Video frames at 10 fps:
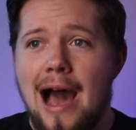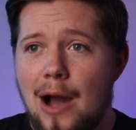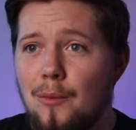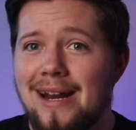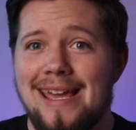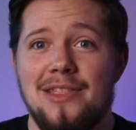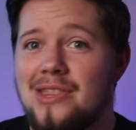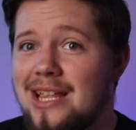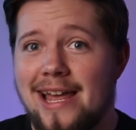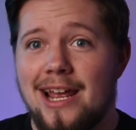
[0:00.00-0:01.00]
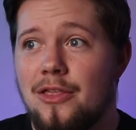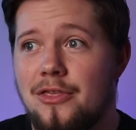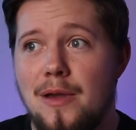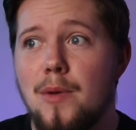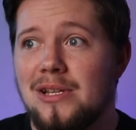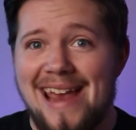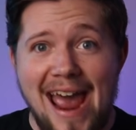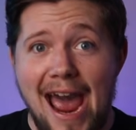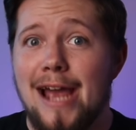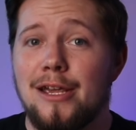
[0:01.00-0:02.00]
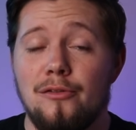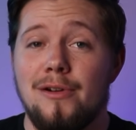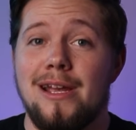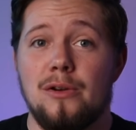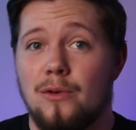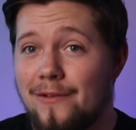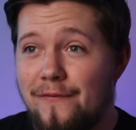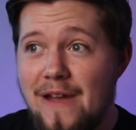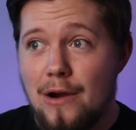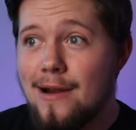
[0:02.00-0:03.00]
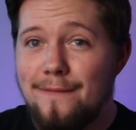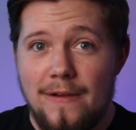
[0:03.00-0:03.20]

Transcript: I want to get like the most accurate or very,